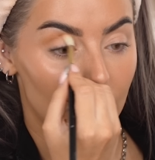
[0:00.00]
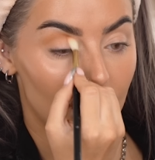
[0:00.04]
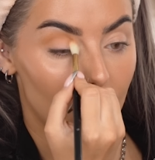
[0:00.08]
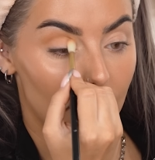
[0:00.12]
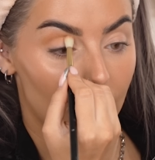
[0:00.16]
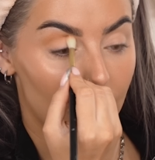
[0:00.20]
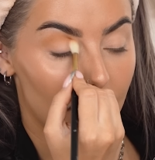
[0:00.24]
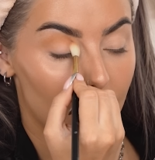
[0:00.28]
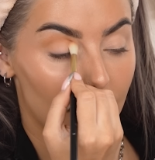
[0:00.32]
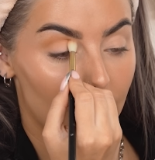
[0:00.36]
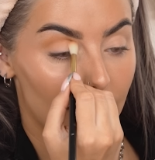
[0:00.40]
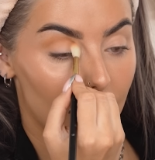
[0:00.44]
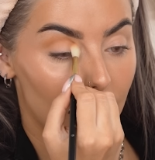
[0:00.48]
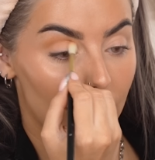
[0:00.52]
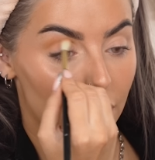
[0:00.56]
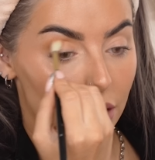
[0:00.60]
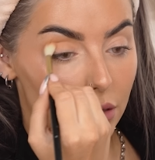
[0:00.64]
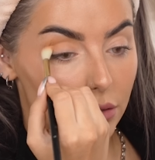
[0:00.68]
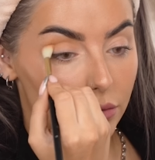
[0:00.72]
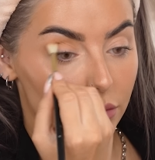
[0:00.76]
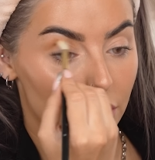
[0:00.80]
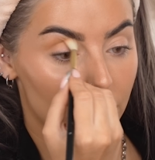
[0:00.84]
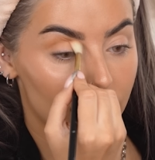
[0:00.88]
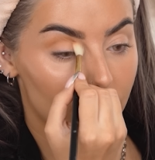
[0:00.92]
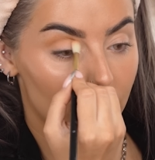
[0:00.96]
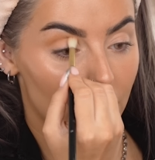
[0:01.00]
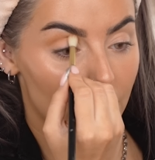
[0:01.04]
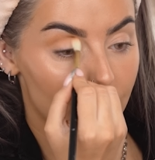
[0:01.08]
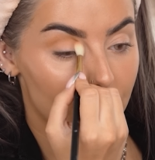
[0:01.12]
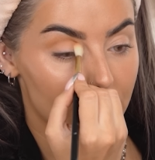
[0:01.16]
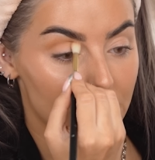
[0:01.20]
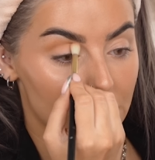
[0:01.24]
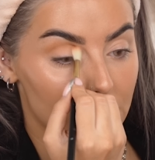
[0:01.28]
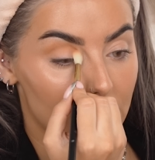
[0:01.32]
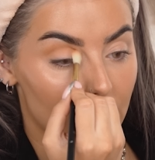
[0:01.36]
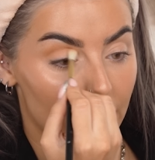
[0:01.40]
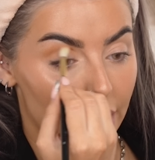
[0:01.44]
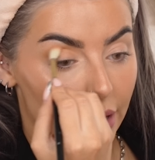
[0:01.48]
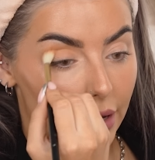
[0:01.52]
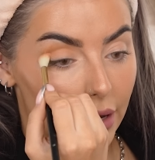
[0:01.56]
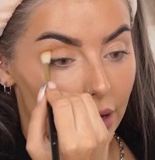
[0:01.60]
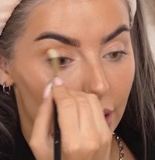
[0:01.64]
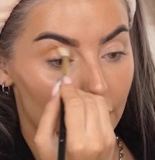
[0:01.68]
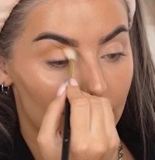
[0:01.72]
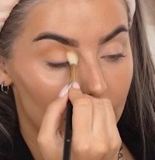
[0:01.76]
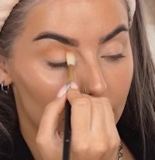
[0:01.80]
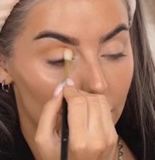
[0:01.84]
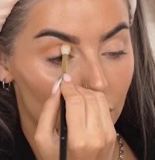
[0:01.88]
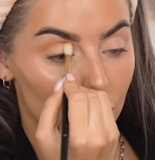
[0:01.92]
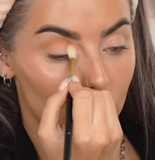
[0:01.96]
I have a very busy day
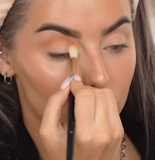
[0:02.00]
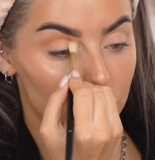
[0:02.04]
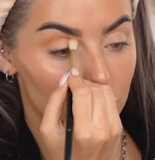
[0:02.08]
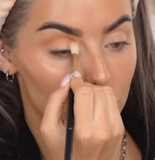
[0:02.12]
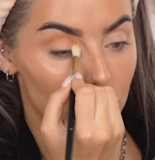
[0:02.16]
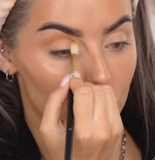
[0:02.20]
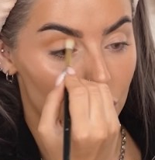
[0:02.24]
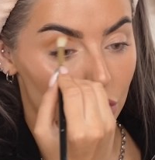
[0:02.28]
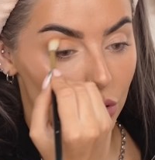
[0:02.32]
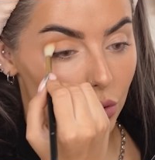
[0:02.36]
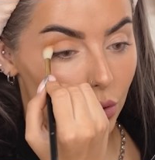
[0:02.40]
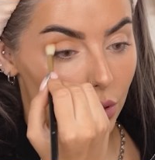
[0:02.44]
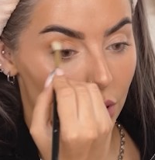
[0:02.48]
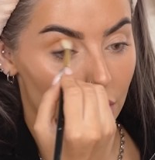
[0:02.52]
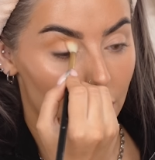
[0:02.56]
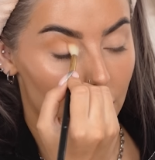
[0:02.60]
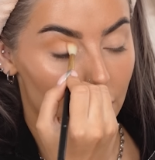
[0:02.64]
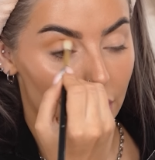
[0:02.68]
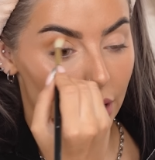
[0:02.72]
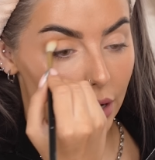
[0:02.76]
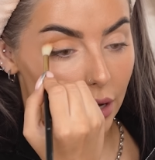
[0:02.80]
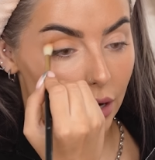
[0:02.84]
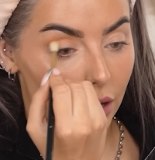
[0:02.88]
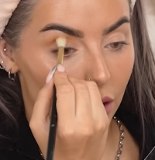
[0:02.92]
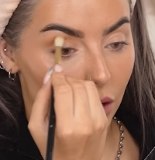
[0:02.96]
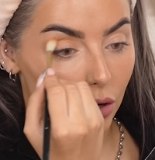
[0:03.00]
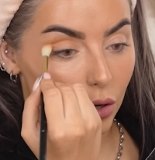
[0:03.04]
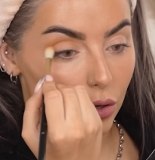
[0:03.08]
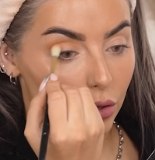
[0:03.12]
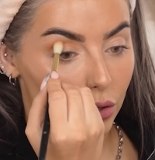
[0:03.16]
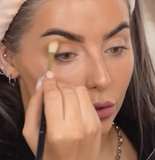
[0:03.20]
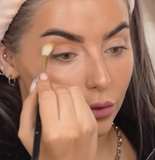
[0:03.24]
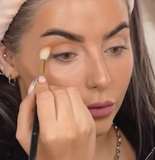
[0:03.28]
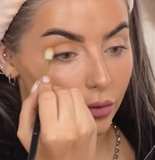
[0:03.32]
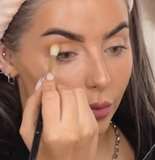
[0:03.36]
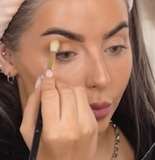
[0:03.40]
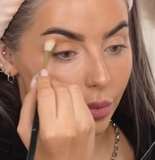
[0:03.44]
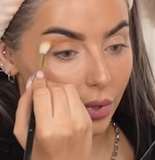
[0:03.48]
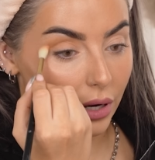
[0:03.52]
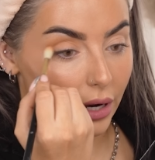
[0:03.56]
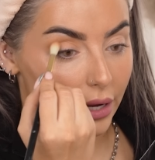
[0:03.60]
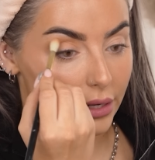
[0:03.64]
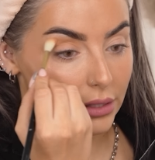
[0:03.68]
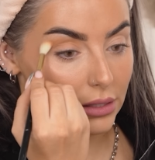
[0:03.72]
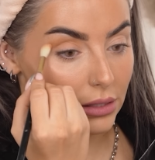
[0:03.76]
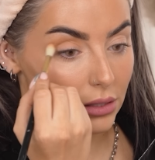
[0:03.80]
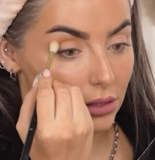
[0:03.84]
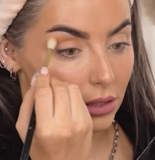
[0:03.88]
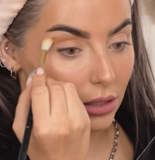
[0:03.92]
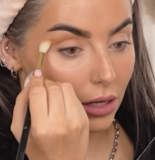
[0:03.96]
and a lot to do and a lot of
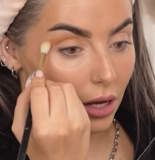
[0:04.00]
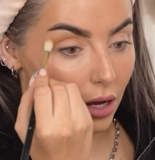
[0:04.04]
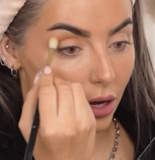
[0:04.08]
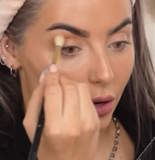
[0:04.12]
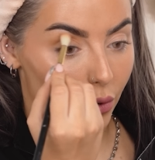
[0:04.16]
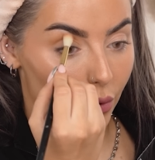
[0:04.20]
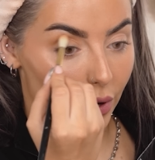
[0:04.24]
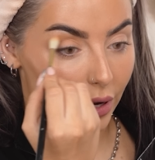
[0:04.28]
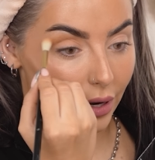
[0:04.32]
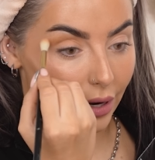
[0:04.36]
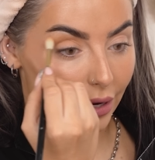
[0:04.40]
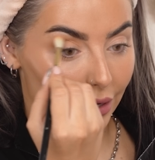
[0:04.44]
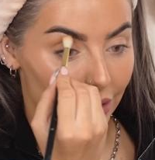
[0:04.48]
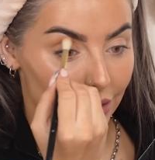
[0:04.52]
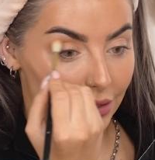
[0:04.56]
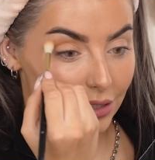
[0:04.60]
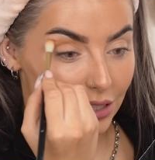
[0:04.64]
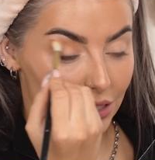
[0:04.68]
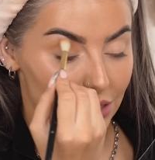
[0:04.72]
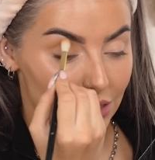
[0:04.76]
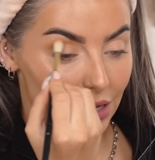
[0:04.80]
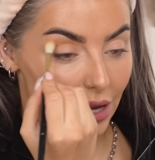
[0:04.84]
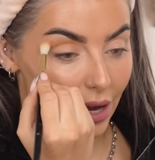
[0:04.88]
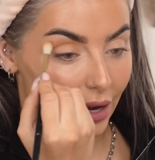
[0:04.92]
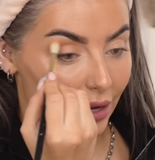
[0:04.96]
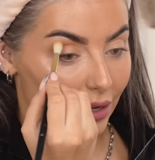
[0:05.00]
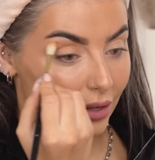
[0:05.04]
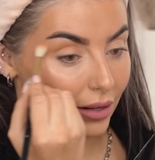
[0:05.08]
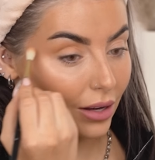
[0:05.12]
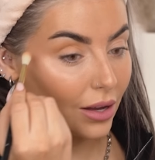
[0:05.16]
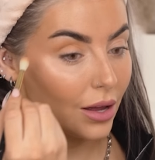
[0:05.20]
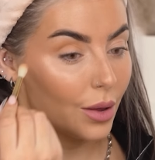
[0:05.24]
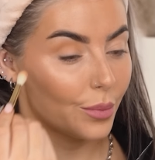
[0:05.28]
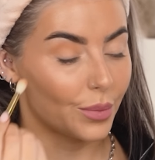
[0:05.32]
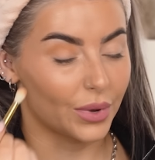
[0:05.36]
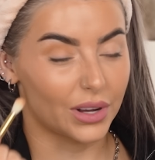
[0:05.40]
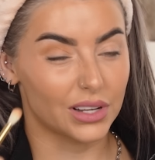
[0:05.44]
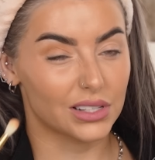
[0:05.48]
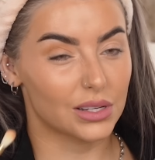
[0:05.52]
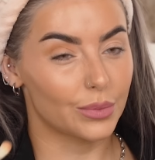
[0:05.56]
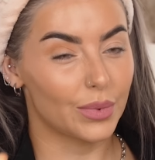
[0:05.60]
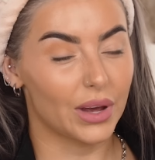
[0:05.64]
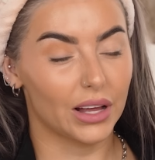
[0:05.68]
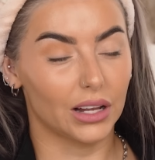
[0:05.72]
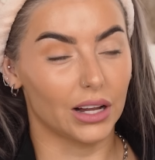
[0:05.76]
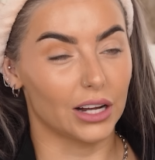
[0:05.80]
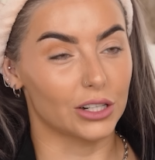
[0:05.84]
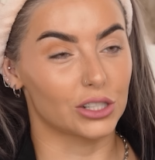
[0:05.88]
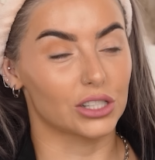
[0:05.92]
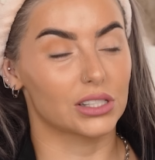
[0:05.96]
places to go. And I just, I because I'm
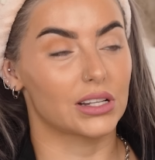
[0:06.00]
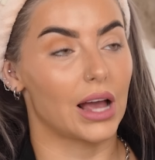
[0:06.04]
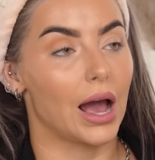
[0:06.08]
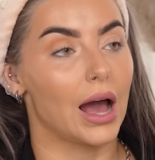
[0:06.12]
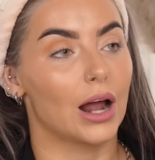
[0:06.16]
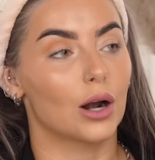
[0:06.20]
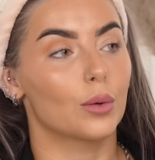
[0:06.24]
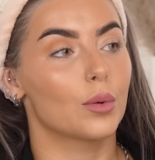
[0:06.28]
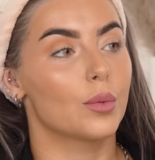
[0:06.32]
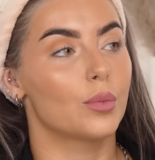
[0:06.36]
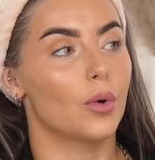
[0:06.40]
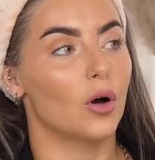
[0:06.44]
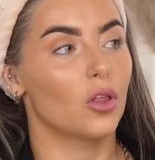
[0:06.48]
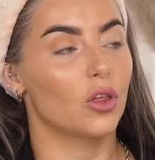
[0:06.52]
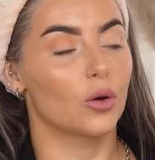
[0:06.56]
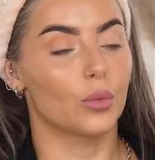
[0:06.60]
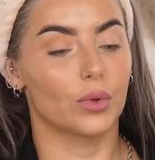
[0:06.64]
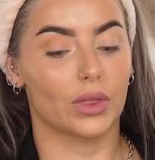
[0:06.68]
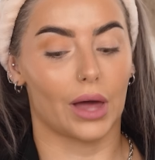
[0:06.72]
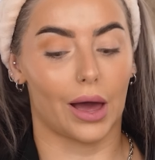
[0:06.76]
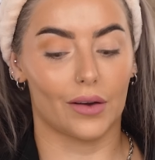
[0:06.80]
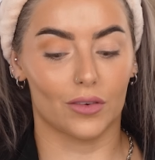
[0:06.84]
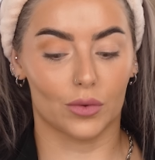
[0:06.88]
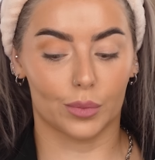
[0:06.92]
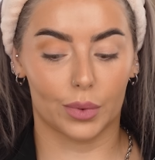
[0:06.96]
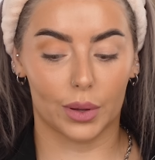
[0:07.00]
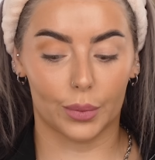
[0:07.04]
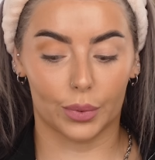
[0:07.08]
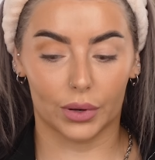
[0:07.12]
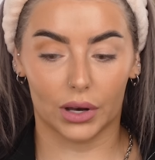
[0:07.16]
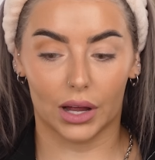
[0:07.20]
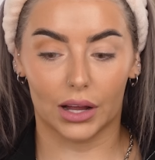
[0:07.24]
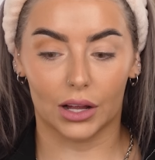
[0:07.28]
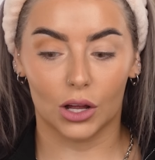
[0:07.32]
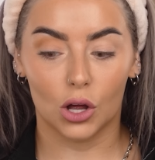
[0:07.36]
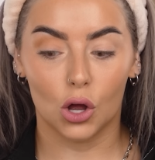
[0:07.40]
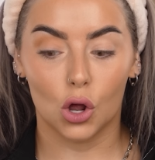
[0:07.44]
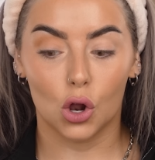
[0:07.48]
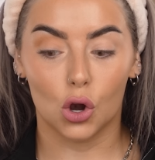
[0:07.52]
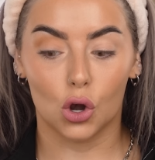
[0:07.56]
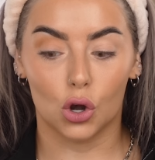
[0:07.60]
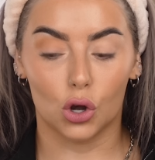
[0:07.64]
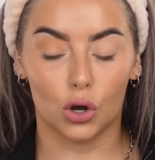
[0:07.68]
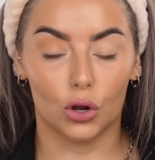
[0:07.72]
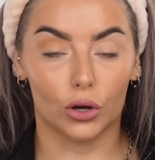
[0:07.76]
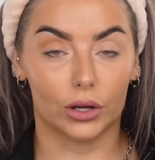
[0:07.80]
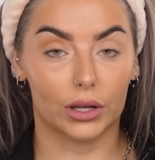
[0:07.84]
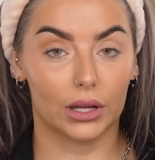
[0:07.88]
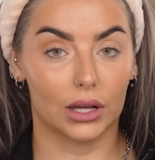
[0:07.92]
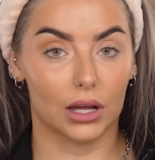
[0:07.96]
ill, I just cannot be bothered with having people like
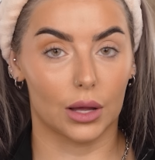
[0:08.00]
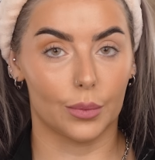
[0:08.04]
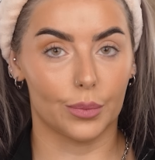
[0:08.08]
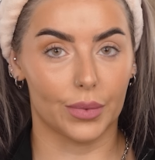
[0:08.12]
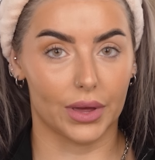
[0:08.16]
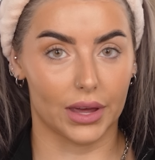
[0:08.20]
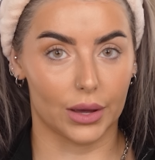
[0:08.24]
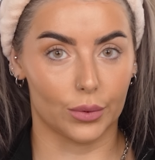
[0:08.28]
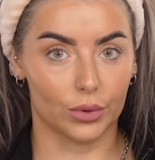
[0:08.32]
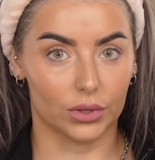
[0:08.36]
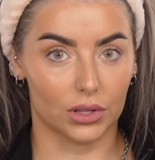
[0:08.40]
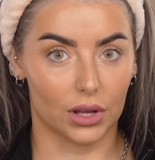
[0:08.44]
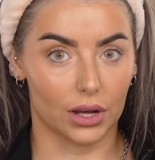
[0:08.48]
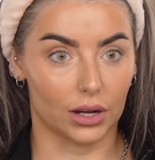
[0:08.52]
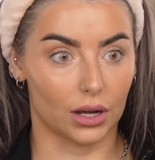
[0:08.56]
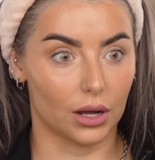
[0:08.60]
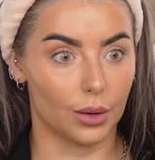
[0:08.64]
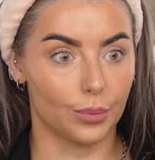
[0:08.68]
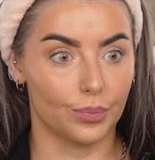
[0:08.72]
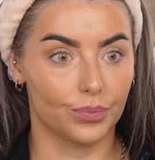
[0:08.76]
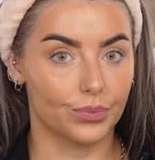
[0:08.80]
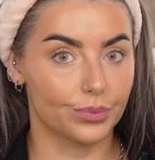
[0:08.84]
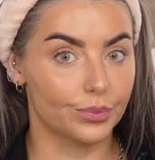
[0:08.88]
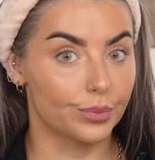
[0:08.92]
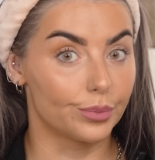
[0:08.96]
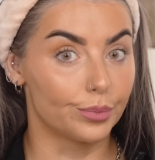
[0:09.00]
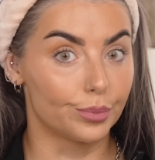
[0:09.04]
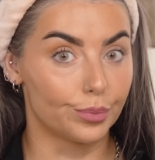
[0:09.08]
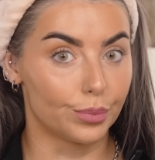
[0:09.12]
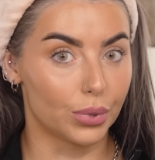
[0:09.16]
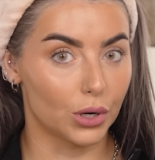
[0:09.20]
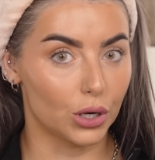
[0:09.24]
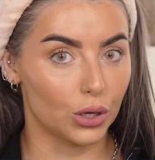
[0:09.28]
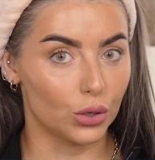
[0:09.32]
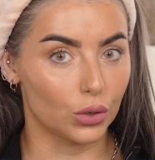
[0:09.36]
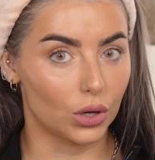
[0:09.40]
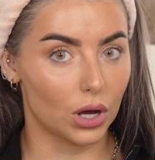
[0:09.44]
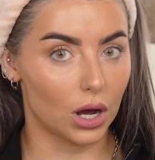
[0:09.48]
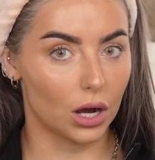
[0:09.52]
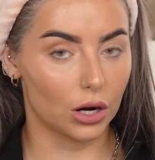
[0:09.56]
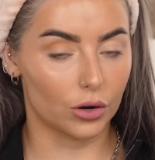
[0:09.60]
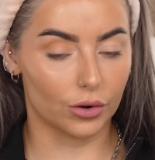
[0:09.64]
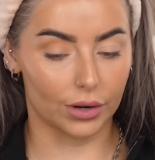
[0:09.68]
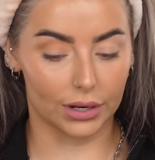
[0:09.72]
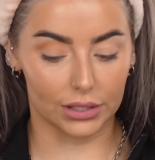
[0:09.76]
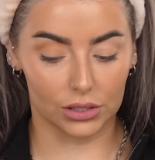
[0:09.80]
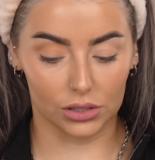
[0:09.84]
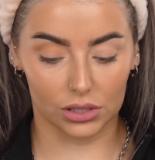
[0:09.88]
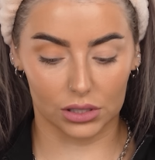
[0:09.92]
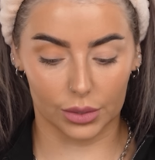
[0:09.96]
looking at me with like a blue cut
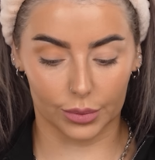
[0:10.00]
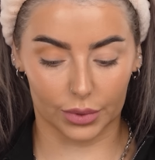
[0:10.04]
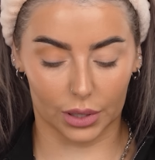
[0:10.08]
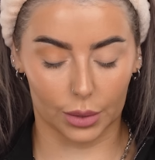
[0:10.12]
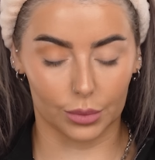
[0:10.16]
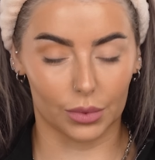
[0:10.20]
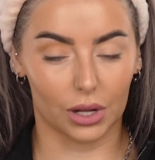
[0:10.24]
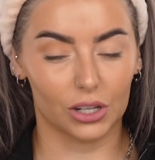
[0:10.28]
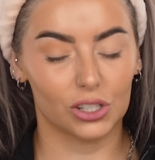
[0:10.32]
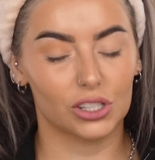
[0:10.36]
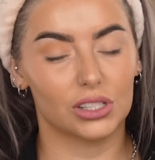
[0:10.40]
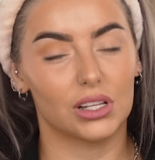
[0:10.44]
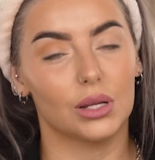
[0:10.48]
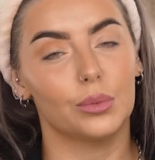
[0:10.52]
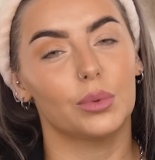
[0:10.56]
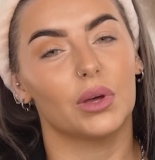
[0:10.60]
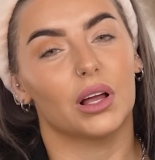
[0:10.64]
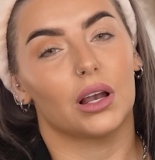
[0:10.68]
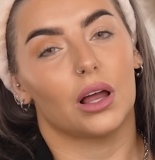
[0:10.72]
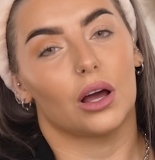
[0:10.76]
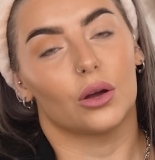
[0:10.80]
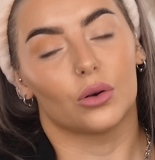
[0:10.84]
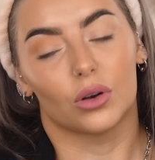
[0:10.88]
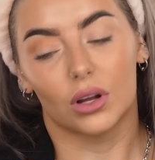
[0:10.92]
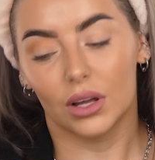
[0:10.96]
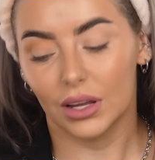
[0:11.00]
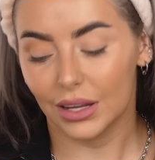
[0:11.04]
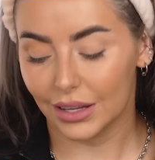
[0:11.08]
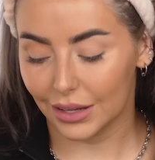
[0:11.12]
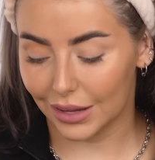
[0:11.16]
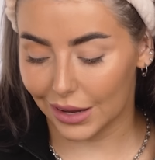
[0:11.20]
crease or something. I'm like, just leave me alone.